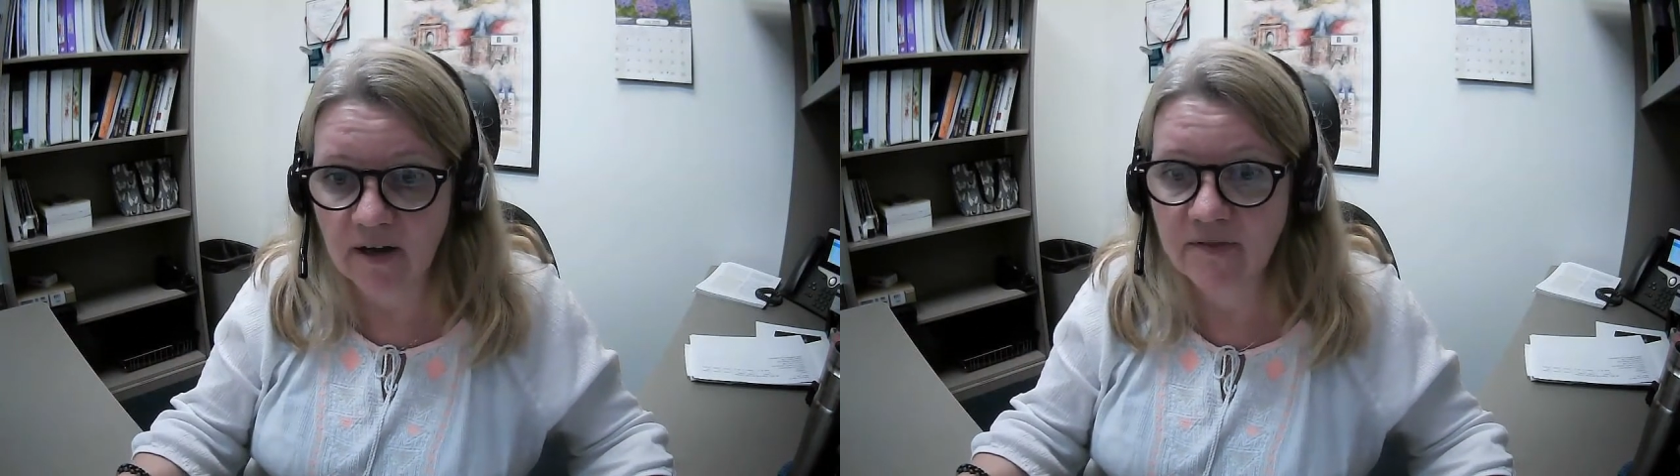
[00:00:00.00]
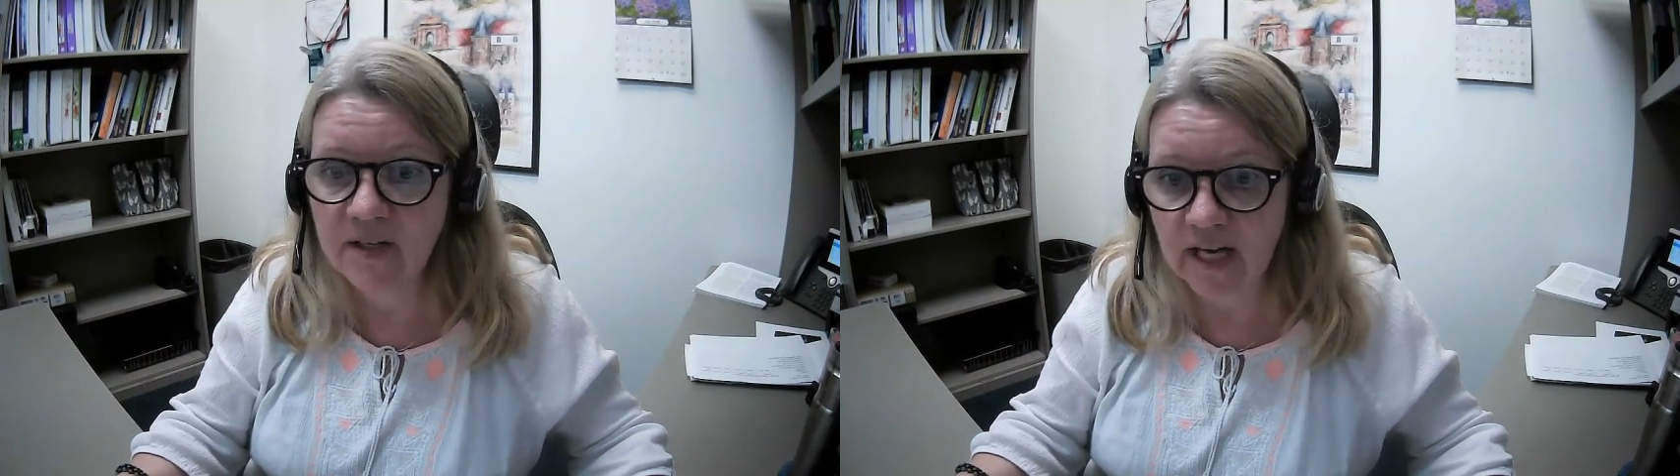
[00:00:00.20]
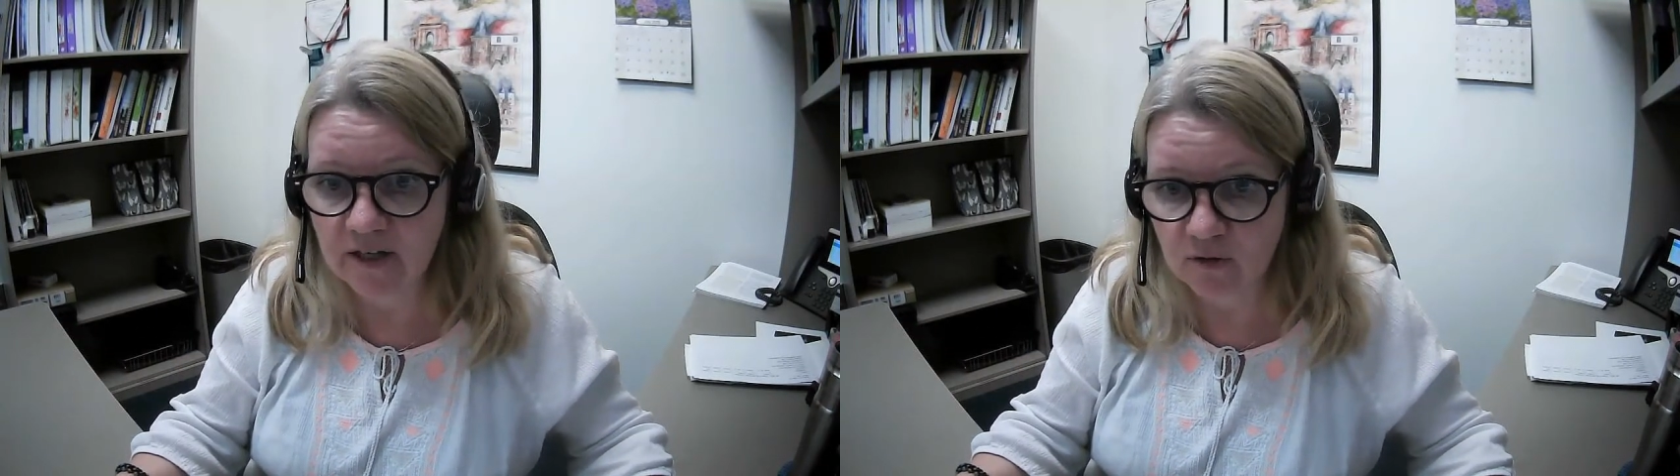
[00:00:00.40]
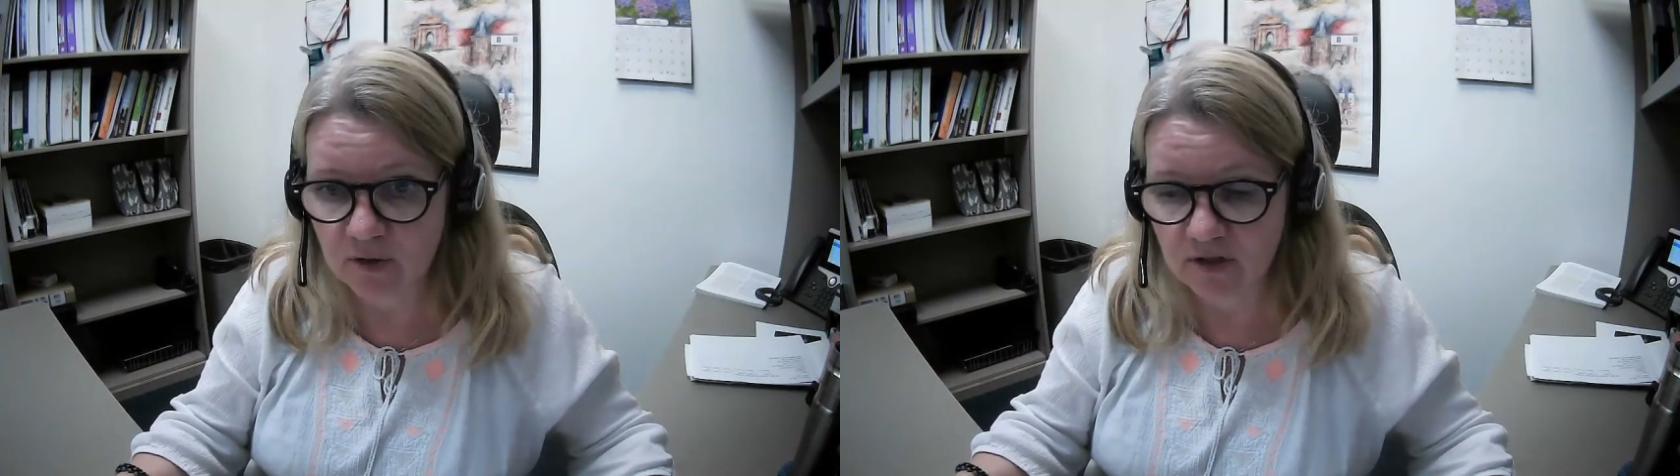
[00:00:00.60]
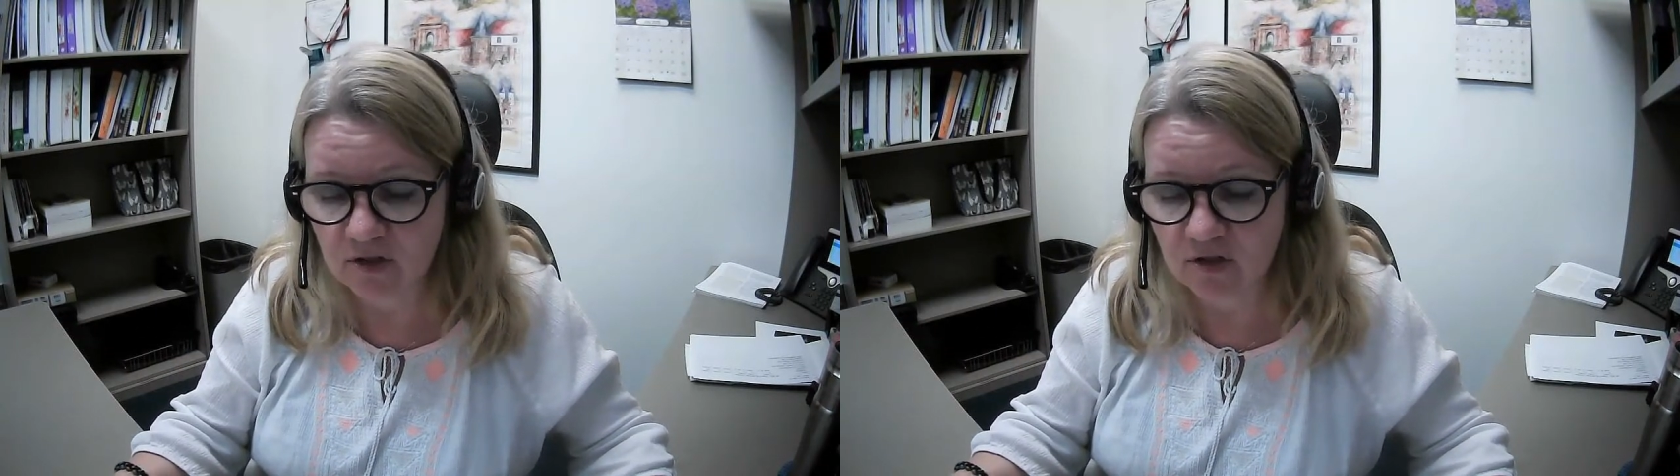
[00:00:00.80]
of the cash
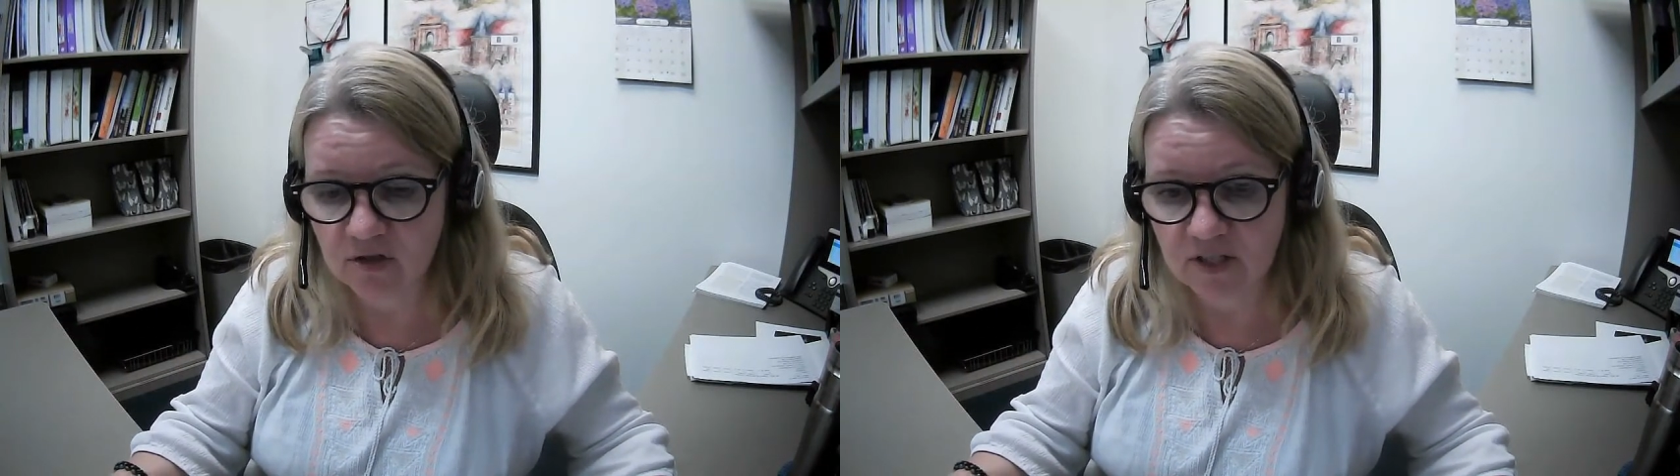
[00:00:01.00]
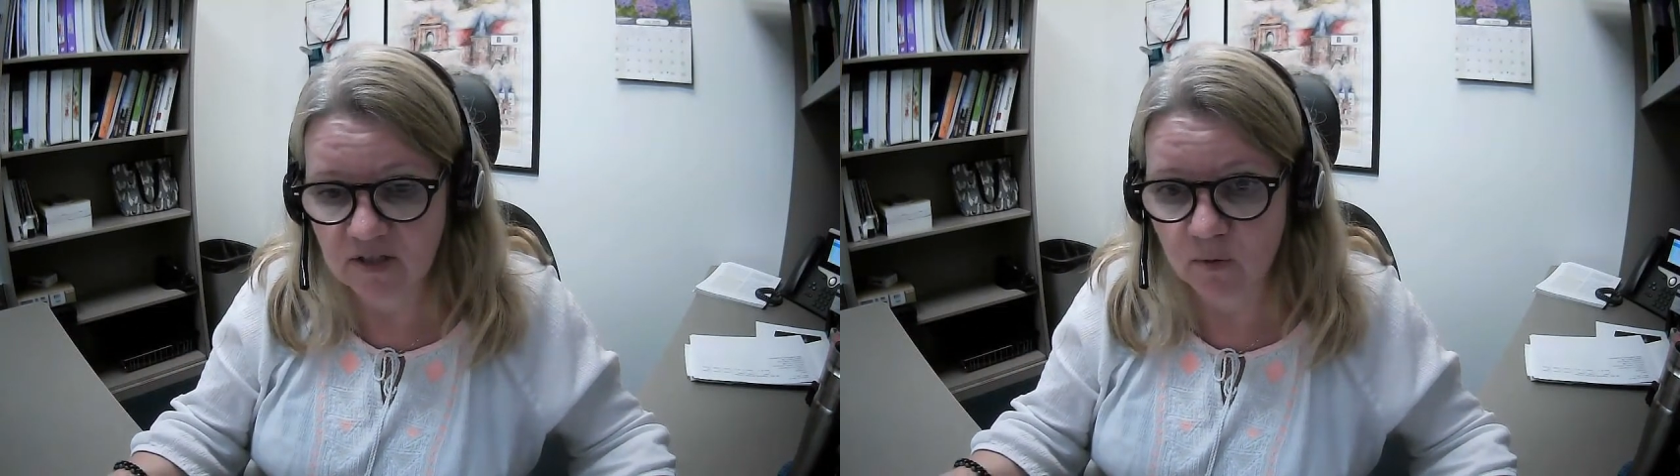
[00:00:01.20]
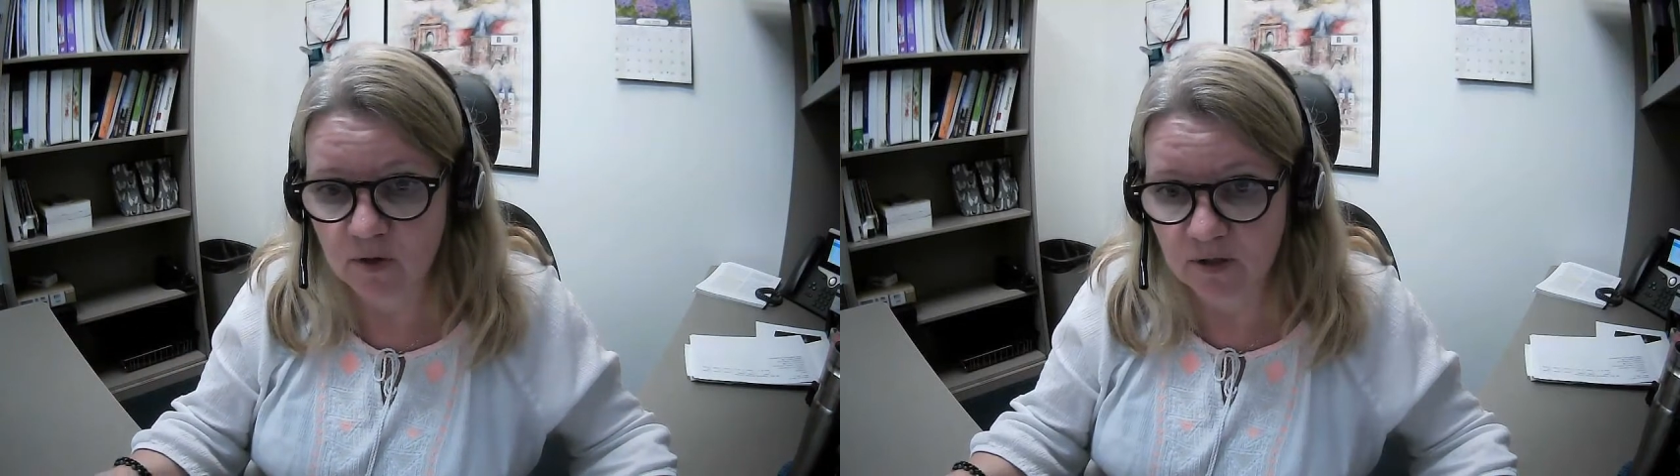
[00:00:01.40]
register says we're